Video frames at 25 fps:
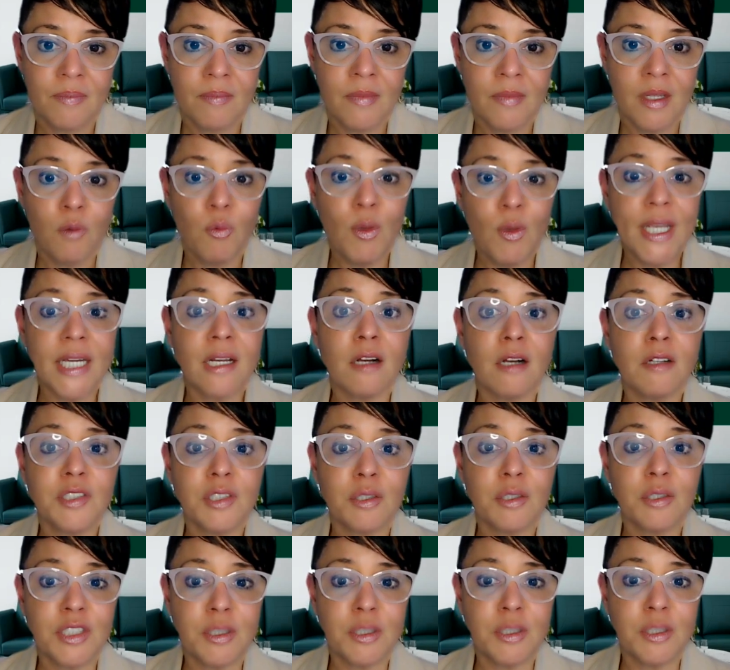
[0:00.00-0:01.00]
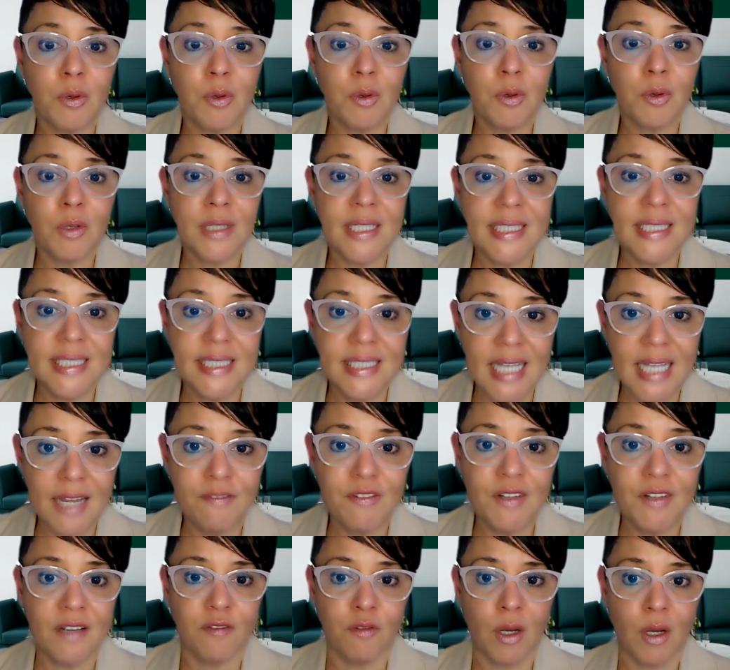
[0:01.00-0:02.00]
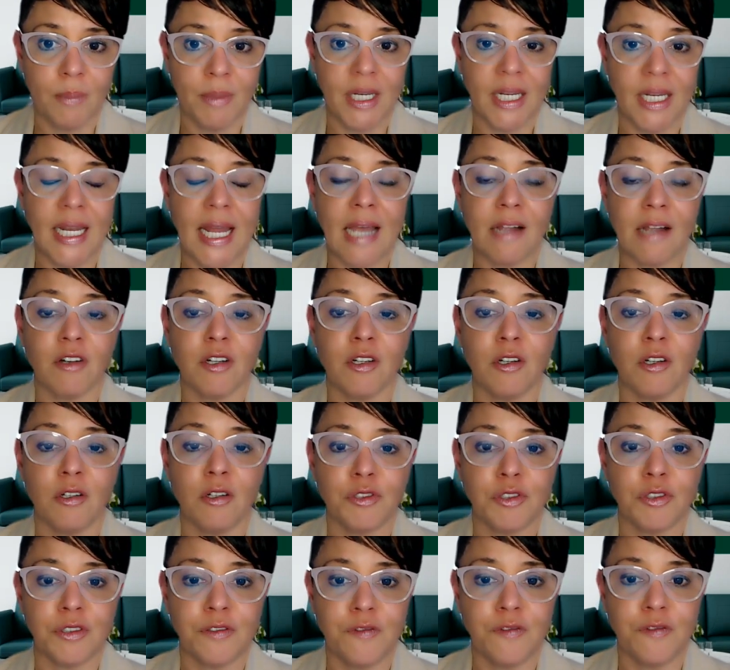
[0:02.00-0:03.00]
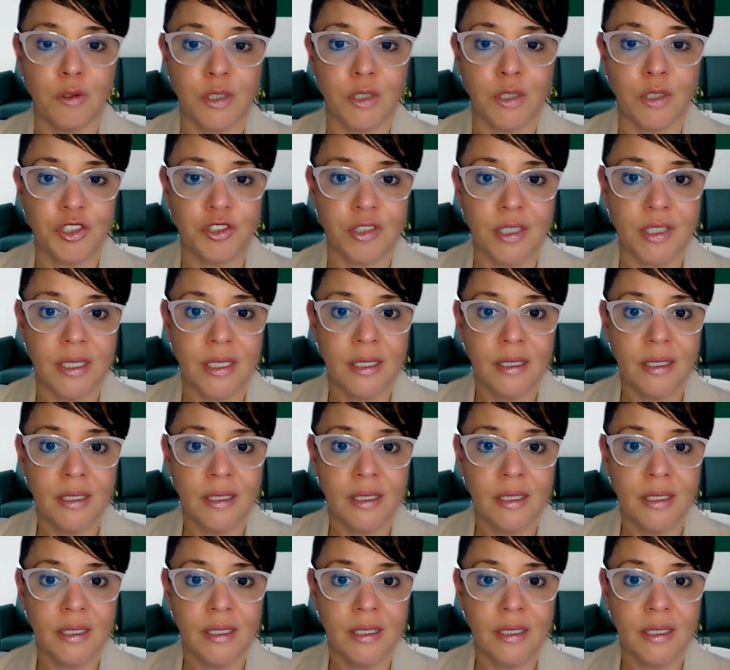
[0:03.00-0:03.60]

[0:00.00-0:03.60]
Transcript: We can also support the safety of women in agriculture and forestry,